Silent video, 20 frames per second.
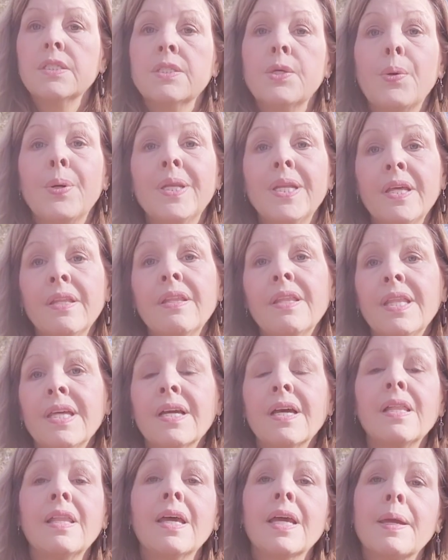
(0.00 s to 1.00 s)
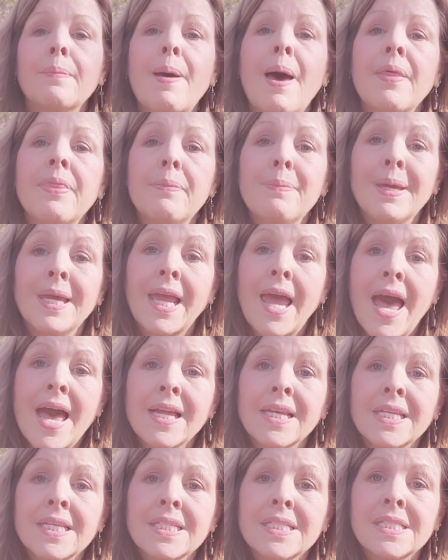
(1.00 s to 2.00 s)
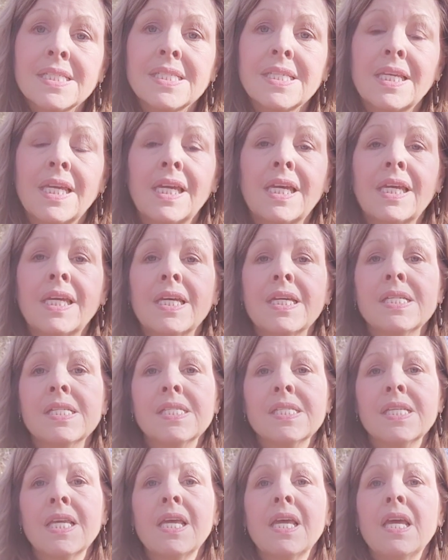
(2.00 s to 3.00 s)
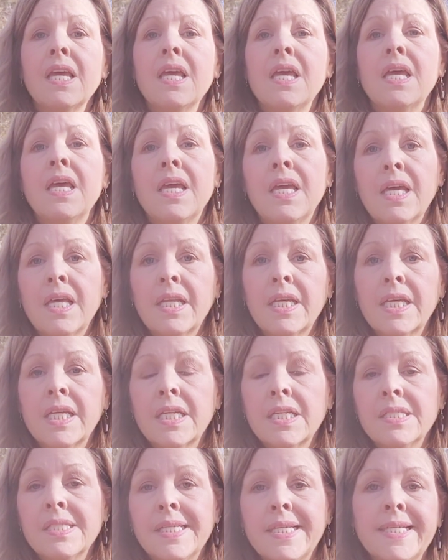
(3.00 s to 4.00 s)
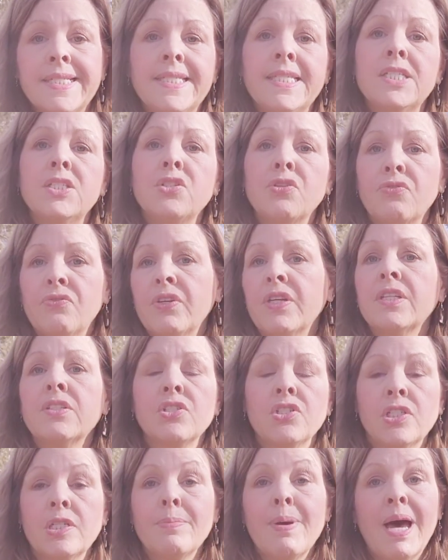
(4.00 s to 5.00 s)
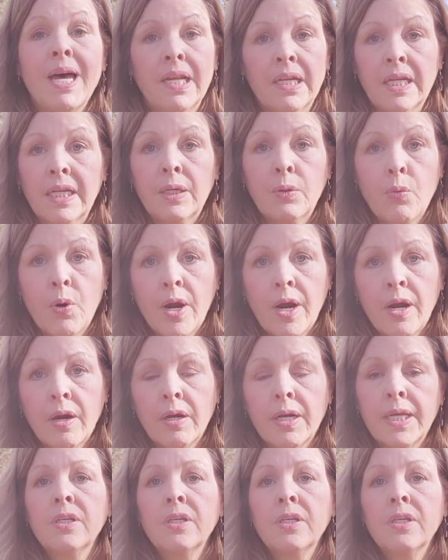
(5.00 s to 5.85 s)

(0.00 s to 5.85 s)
So another thing I like about the Big Agnes is it is easy to fit just about anywhere.